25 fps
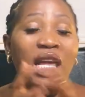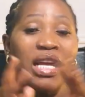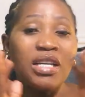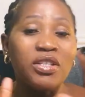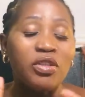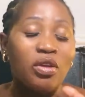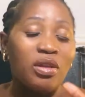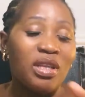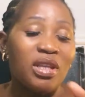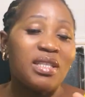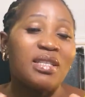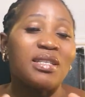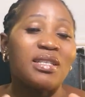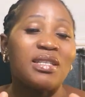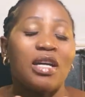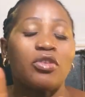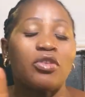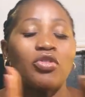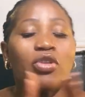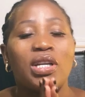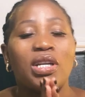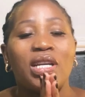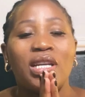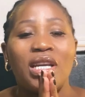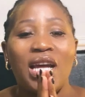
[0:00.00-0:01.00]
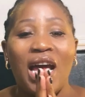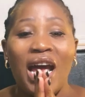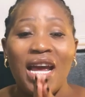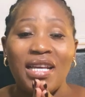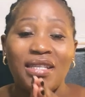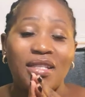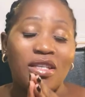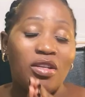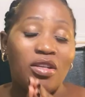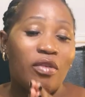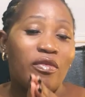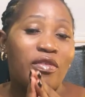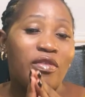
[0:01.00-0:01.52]
So this is actually the
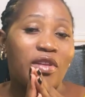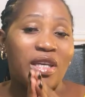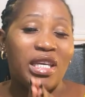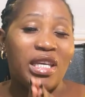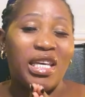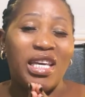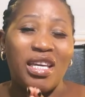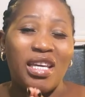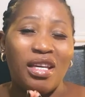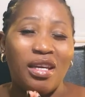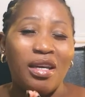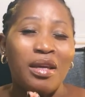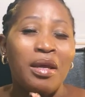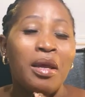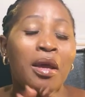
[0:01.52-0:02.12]
icing of the cake.